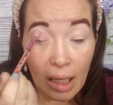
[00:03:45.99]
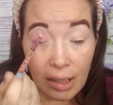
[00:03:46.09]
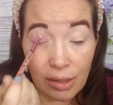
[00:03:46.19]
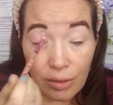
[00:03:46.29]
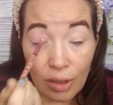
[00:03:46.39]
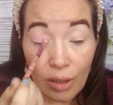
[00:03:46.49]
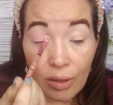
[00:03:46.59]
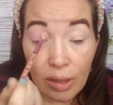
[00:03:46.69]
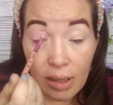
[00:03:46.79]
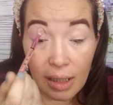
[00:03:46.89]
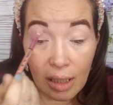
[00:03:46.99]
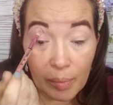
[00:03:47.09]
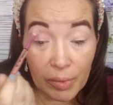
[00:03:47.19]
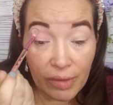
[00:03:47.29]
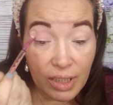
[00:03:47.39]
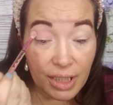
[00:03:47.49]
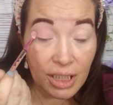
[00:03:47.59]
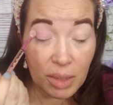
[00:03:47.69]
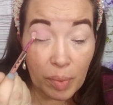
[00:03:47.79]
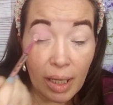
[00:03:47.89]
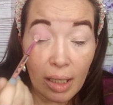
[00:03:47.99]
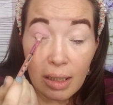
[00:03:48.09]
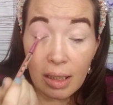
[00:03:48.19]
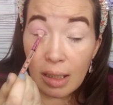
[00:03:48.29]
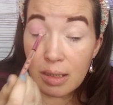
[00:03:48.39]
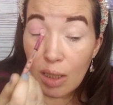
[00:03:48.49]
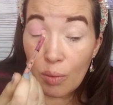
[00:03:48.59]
I do know that a couple of these palettes